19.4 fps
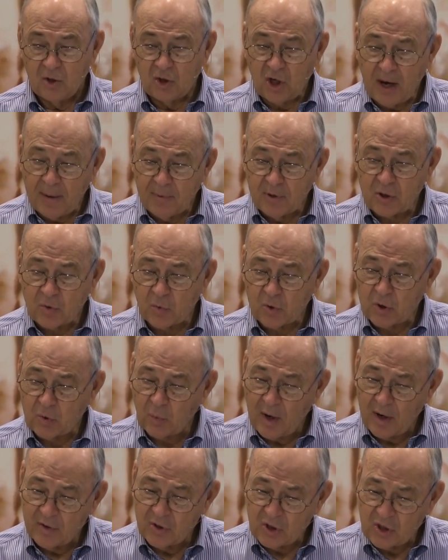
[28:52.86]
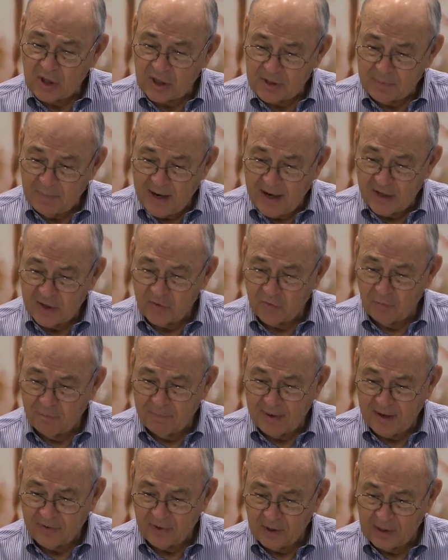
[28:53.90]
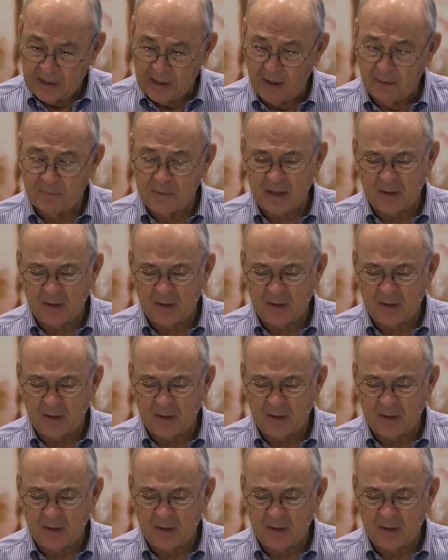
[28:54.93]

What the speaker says: Jebus was around 6 miles from Bethlehem.